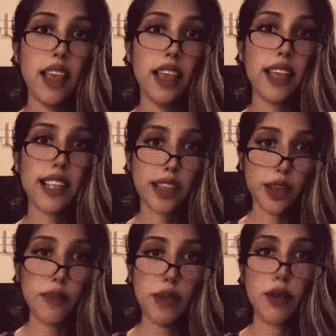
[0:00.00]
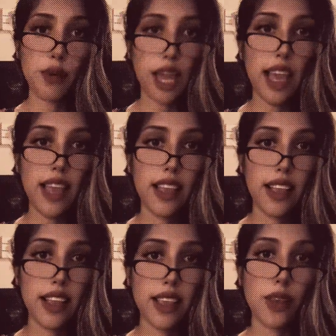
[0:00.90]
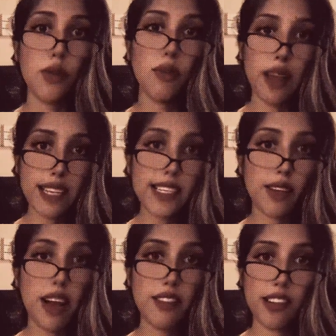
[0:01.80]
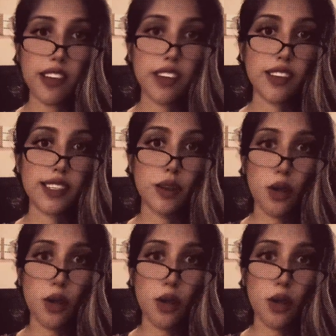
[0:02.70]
it's gonna be okay. You might still have triggers.